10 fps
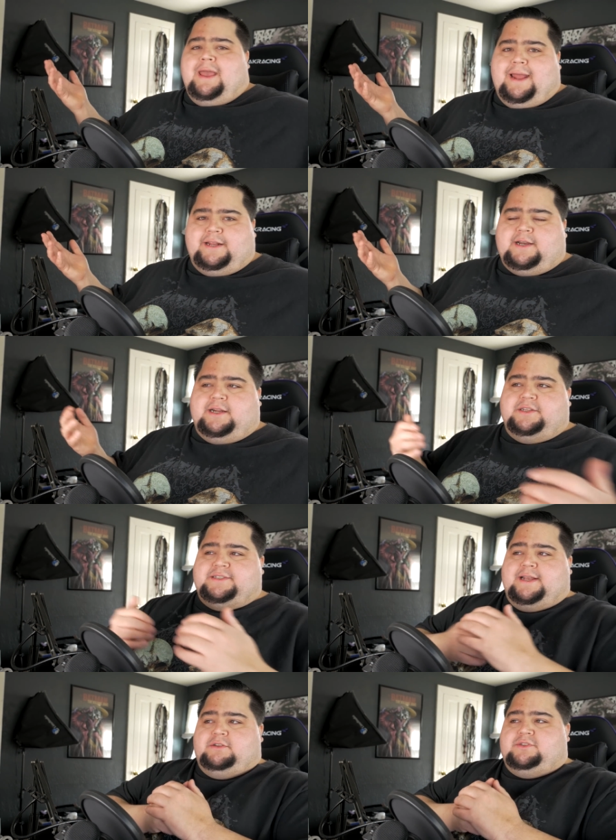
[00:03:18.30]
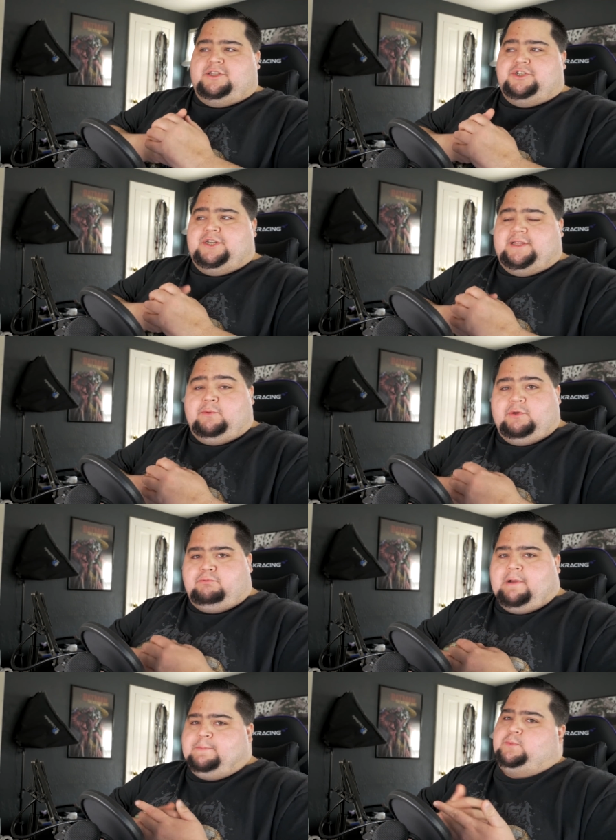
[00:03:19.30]
and it kind of sounds legit that we
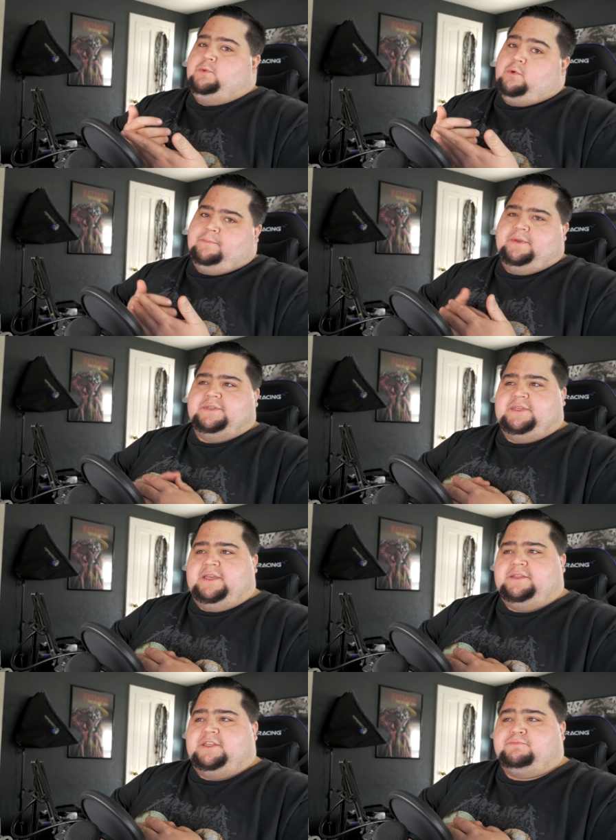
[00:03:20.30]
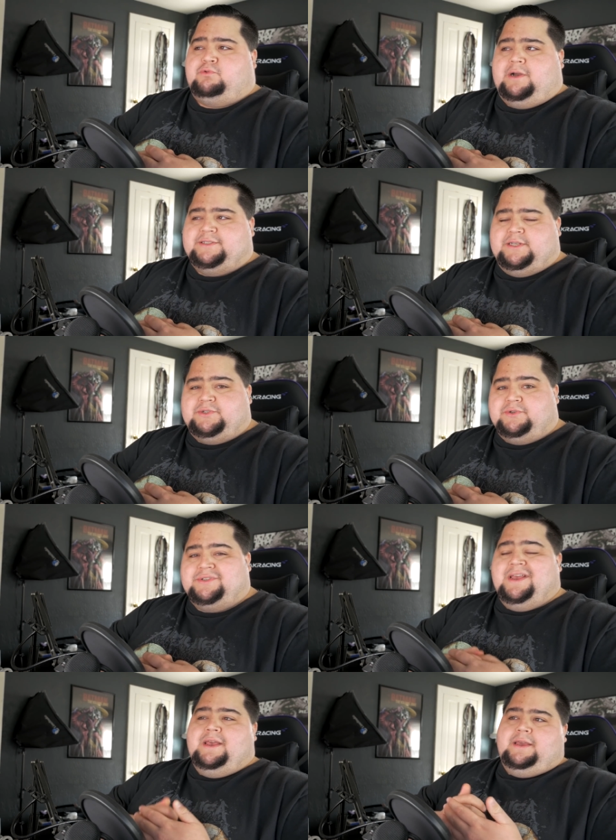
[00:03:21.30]
probably won't be seeing these processors
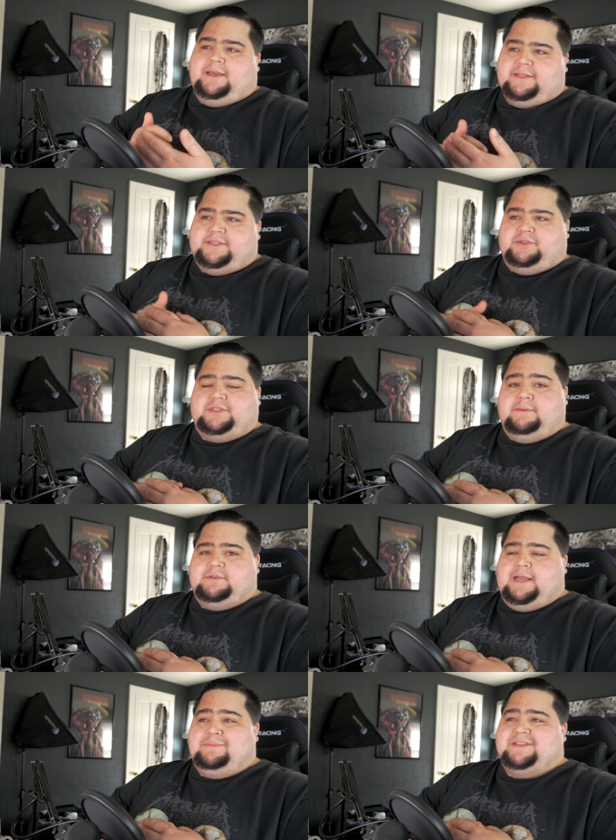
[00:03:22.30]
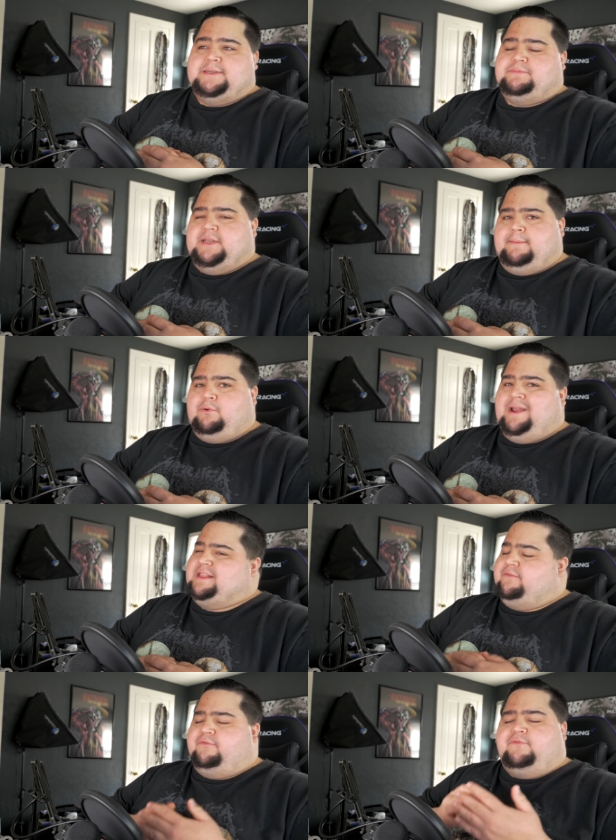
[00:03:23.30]
until sometime in September at
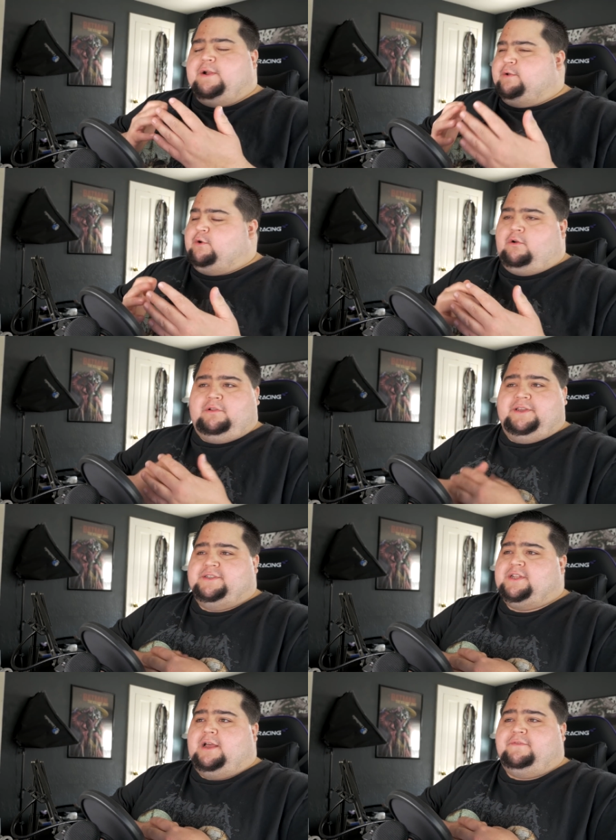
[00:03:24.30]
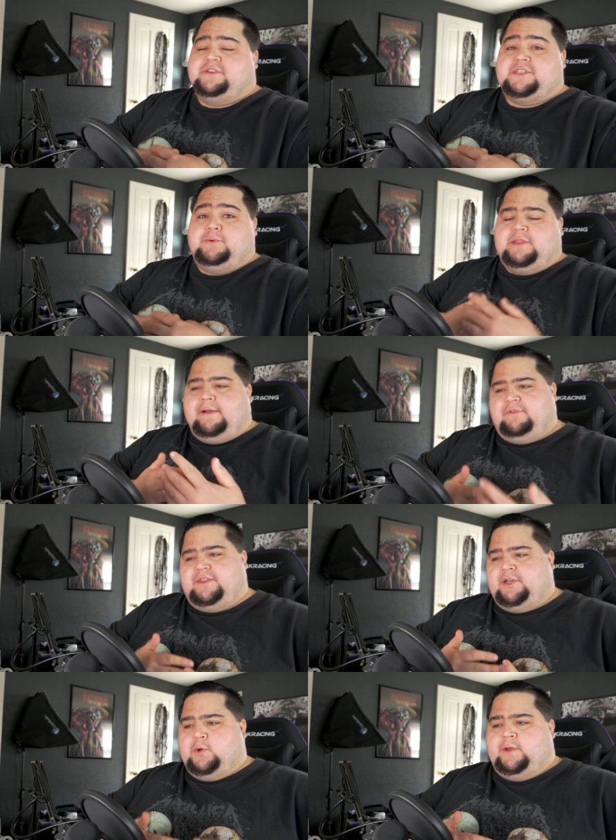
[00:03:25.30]
the very earliest. Obviously, with
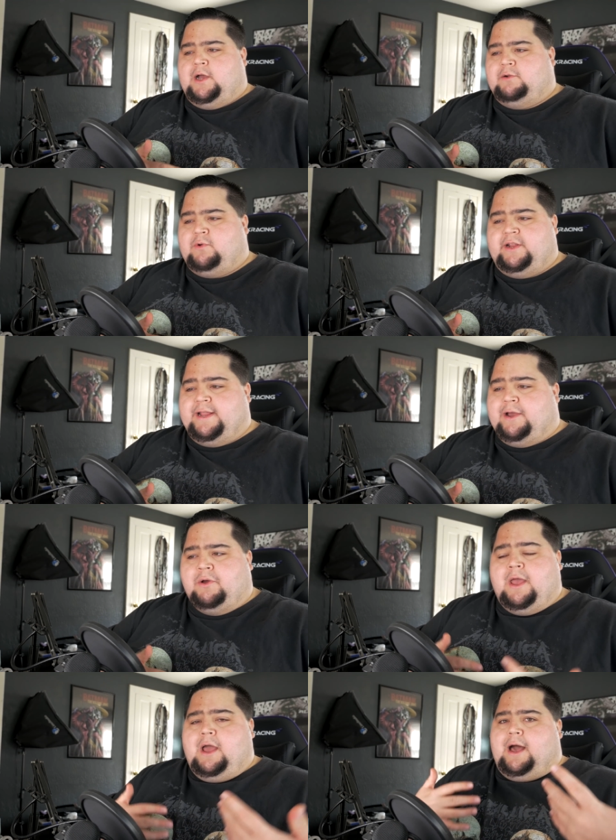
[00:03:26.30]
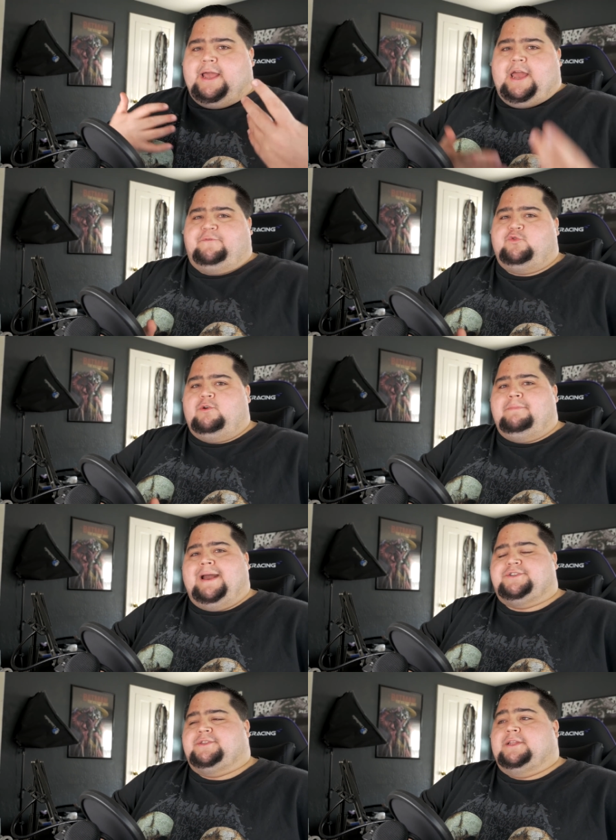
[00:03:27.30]
everything going on right now, I have to
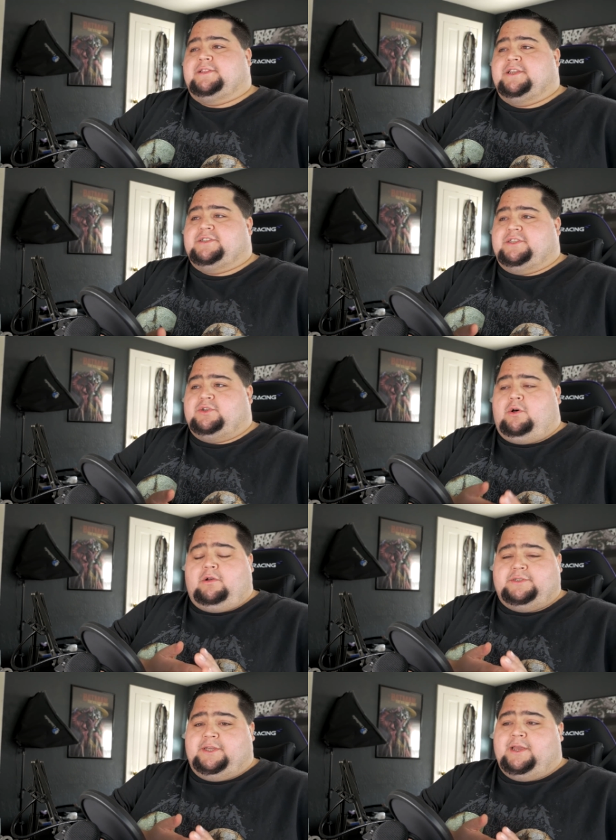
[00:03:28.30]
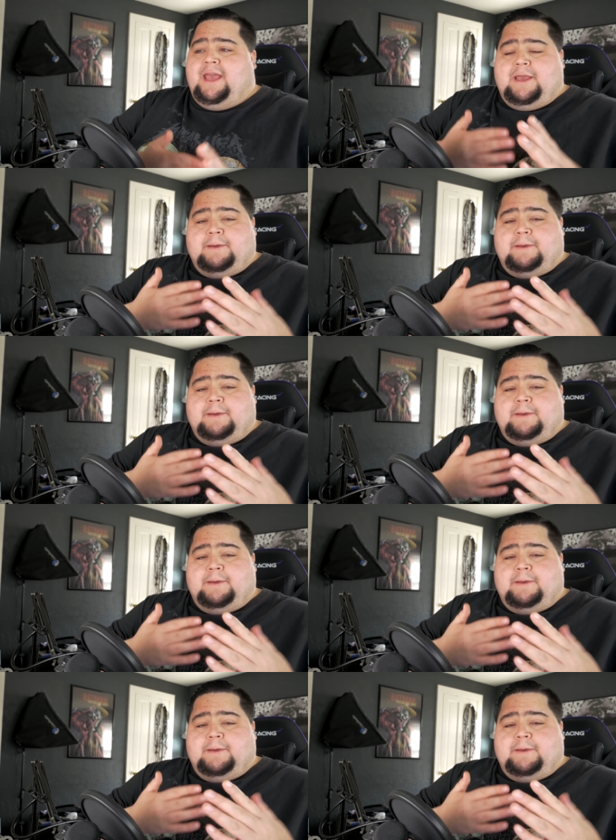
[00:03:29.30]
imagine that this is halting